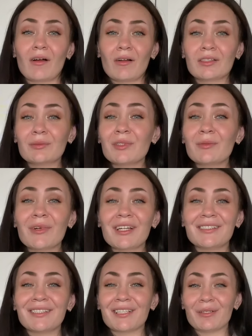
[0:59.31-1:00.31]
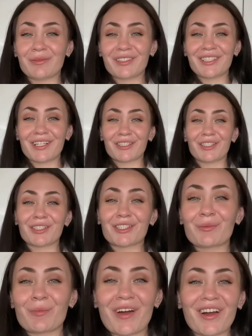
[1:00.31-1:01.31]
ultimate way to keep your dentures
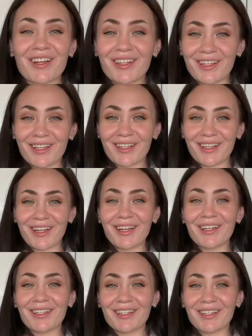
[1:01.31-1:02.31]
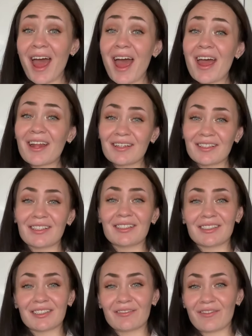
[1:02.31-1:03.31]
sparkling clean and
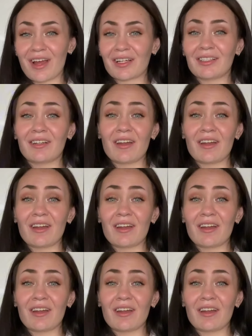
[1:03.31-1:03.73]
disinfected